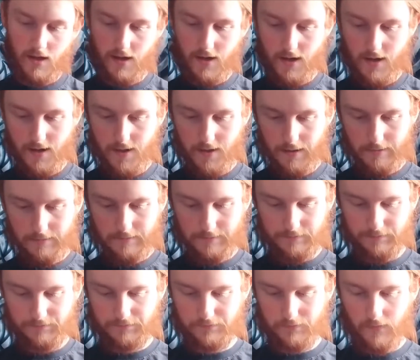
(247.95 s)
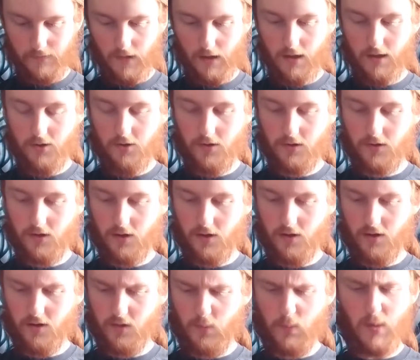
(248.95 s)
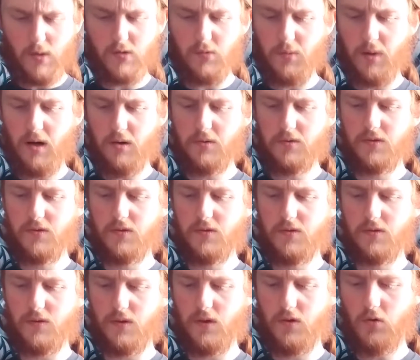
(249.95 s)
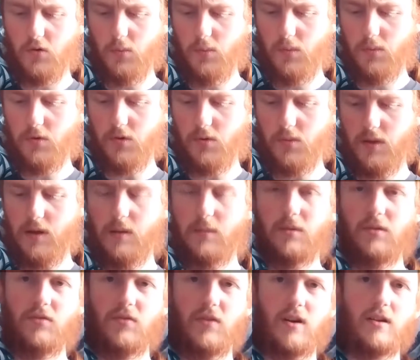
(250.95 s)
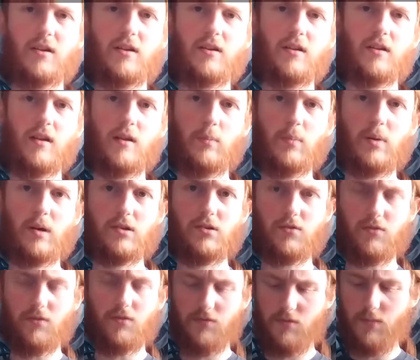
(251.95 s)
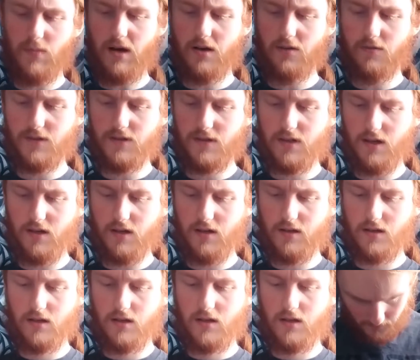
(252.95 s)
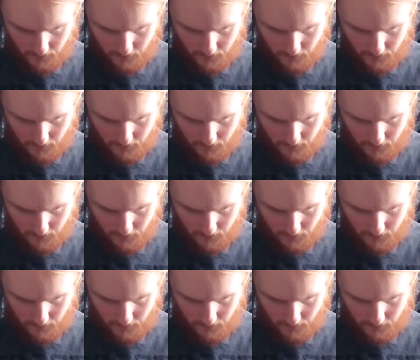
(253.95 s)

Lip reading: I know he's got a lot of special powers though, so I hope I'm going to be able to find a picture of the back of his card,